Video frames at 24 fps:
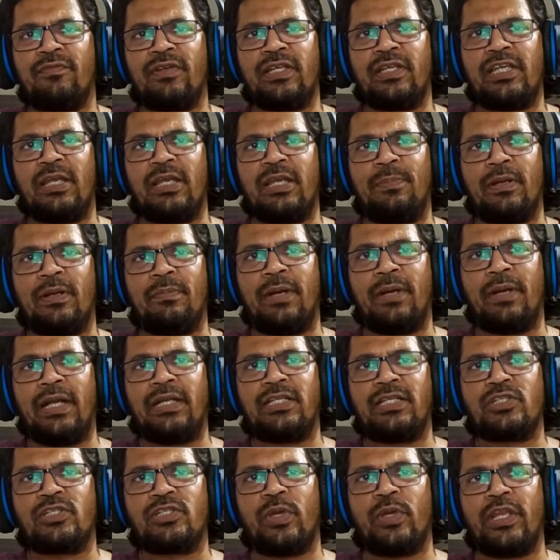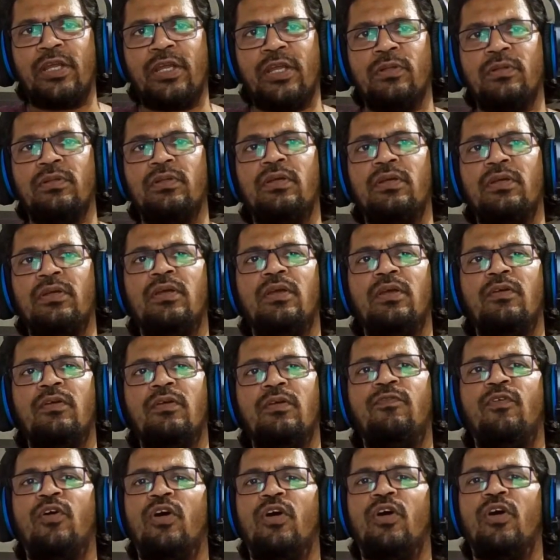keep in mind this variable,
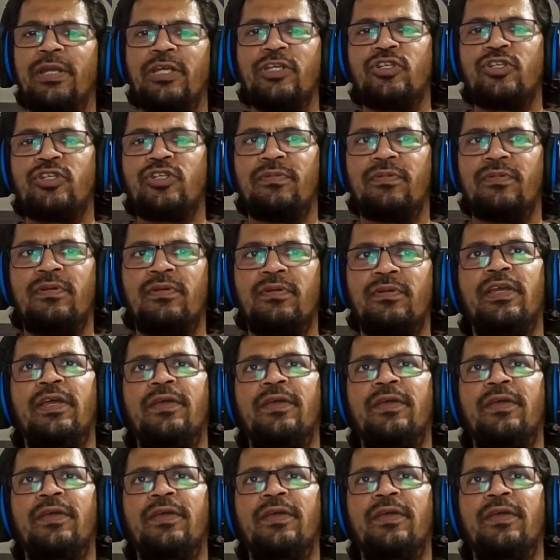formation, okay?